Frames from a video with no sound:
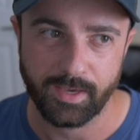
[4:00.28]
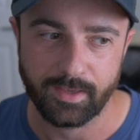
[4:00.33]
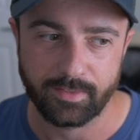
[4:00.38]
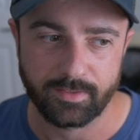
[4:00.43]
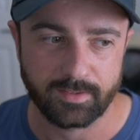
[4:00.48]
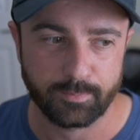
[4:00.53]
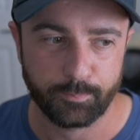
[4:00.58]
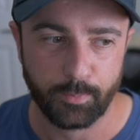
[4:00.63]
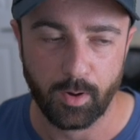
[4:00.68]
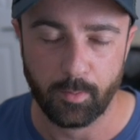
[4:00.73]
at
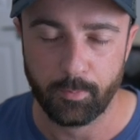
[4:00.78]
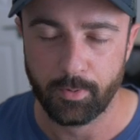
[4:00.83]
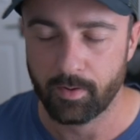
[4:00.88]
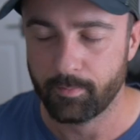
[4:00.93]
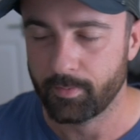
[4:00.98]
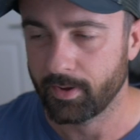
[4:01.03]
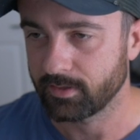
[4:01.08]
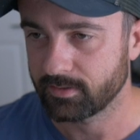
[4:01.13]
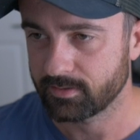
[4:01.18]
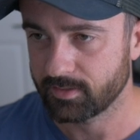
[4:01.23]
this pop-up
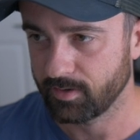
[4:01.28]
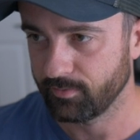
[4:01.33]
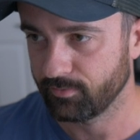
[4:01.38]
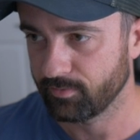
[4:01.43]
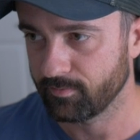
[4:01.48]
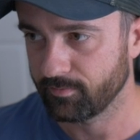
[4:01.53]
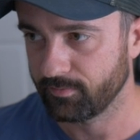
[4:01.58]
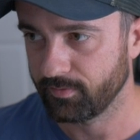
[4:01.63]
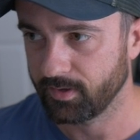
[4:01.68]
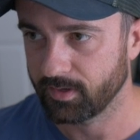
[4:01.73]
actually
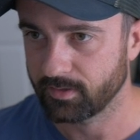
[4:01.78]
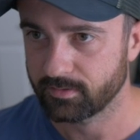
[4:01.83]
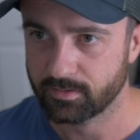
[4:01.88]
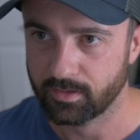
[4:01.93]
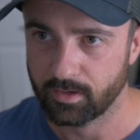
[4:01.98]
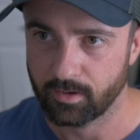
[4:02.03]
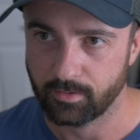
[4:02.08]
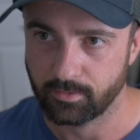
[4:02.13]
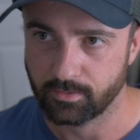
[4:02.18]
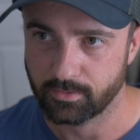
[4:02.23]
from VS
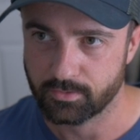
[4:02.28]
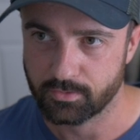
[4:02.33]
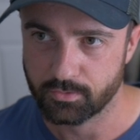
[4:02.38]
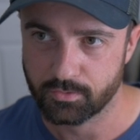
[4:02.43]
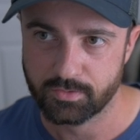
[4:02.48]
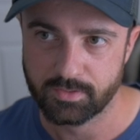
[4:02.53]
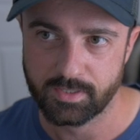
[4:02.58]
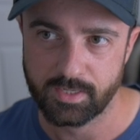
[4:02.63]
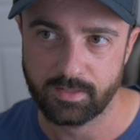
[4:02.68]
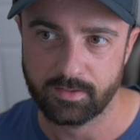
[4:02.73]
Code because you'll
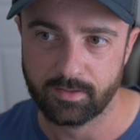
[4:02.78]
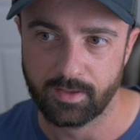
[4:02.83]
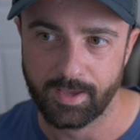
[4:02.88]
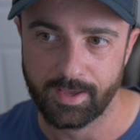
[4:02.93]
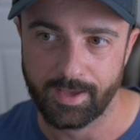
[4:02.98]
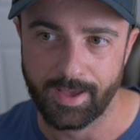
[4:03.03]
see that it